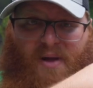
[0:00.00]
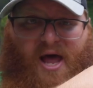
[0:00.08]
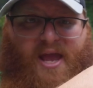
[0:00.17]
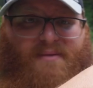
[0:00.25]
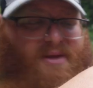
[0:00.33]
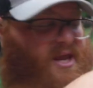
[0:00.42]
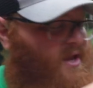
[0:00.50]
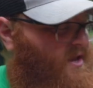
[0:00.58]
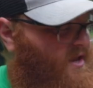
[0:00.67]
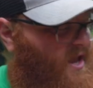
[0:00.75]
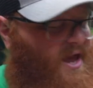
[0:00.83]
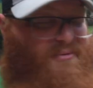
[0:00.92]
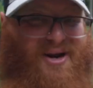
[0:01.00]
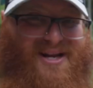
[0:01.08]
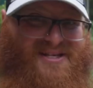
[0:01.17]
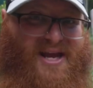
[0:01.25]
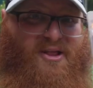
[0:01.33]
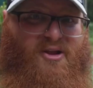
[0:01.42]
behind me, and we're gonna
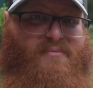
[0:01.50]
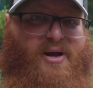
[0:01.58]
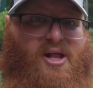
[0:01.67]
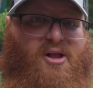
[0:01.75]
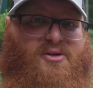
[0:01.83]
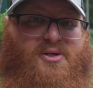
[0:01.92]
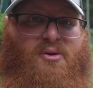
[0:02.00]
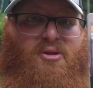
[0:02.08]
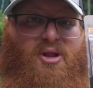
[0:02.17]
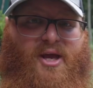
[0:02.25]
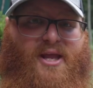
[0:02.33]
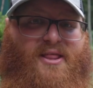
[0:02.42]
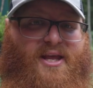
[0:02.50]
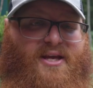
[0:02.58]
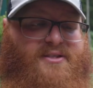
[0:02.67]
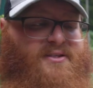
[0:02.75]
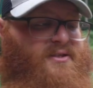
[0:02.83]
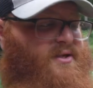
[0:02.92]
take a little bit closer look at
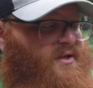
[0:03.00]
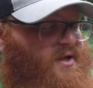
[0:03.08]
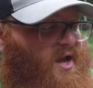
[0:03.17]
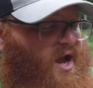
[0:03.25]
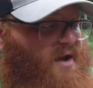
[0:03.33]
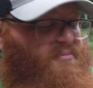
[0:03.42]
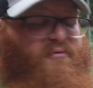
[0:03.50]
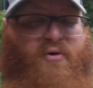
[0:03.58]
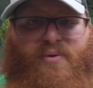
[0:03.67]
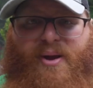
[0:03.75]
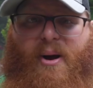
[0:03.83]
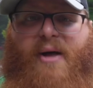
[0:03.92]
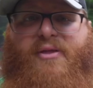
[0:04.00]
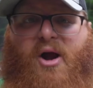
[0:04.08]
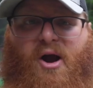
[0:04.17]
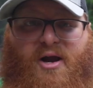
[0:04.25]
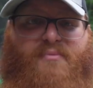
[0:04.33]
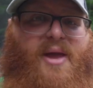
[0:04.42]
this before we go out in the
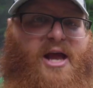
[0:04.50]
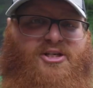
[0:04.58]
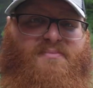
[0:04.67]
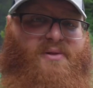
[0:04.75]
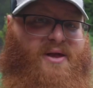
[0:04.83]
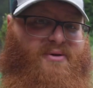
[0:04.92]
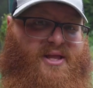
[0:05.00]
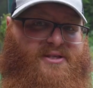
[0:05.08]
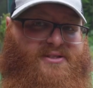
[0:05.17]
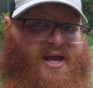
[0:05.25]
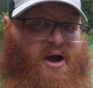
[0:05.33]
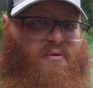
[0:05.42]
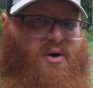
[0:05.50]
garden and we actually play with it and see how it